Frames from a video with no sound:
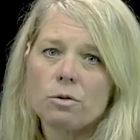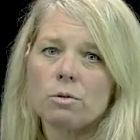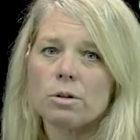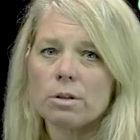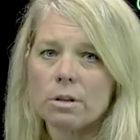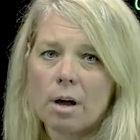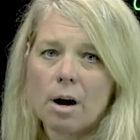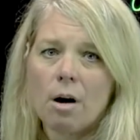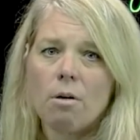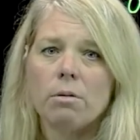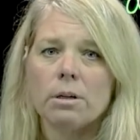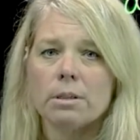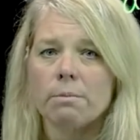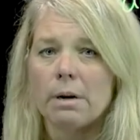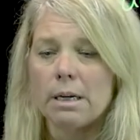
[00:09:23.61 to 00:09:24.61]
or slow
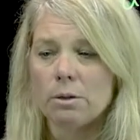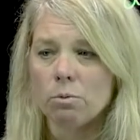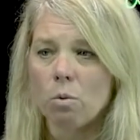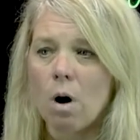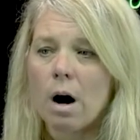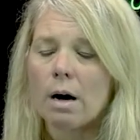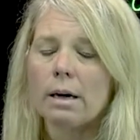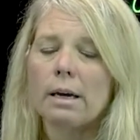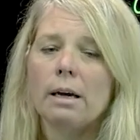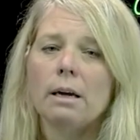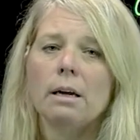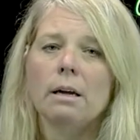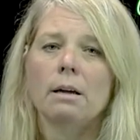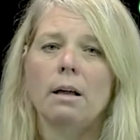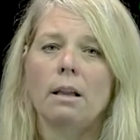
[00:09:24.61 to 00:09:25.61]
or somebody's
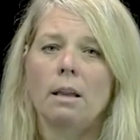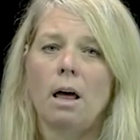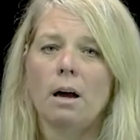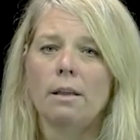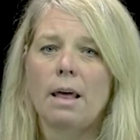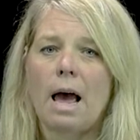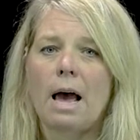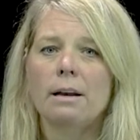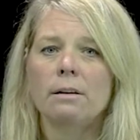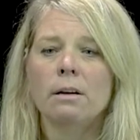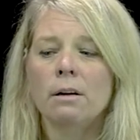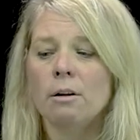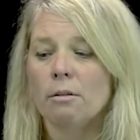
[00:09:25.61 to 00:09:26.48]
walking along that